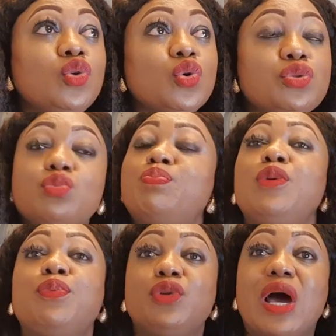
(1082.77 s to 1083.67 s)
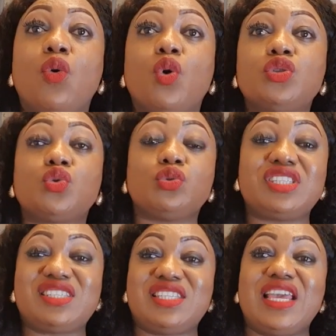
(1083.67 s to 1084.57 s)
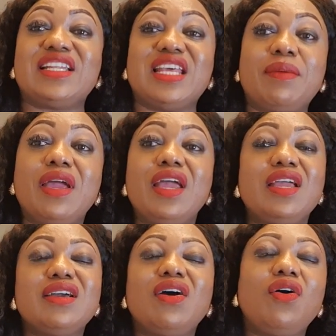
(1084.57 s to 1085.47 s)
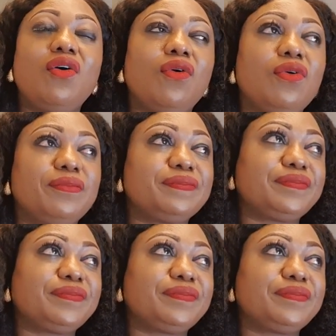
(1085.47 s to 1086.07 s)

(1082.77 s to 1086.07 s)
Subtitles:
all those people that want to tear them. Oh,